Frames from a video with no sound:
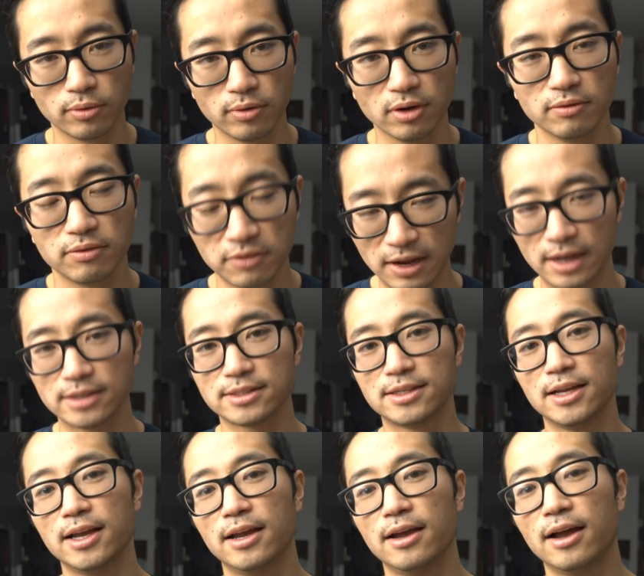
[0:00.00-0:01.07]
to run
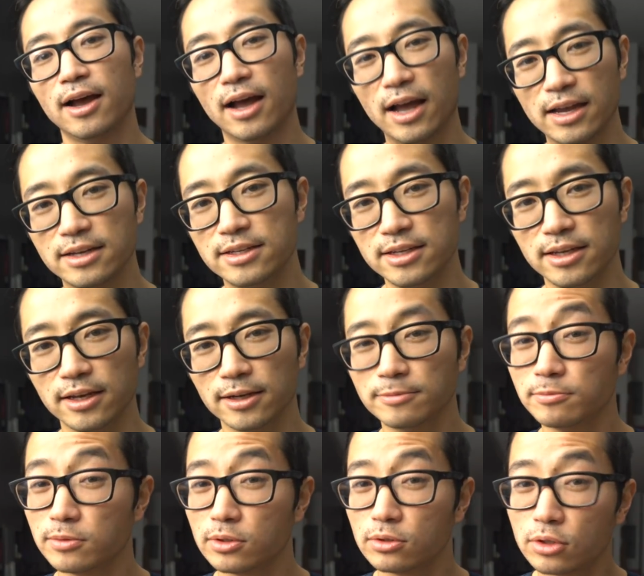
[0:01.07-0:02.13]
fast idea.
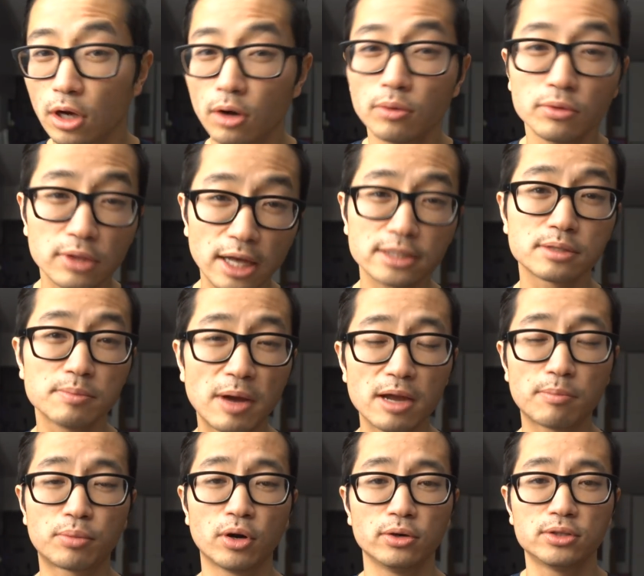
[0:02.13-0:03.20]
So that's my
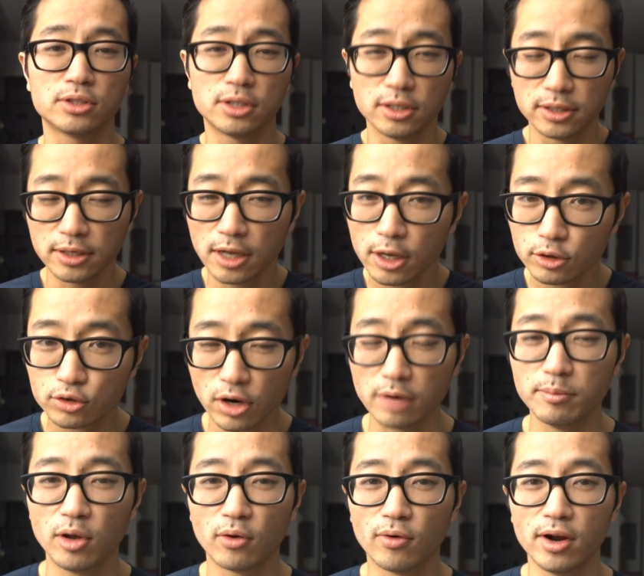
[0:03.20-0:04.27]
approach to
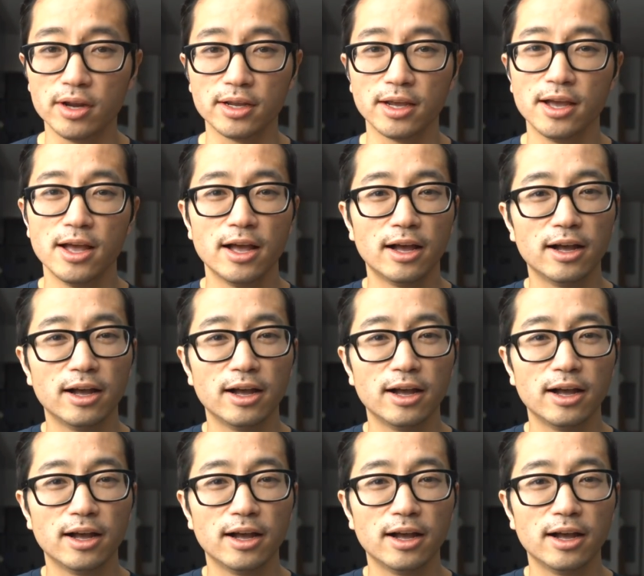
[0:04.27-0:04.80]
treadmill running.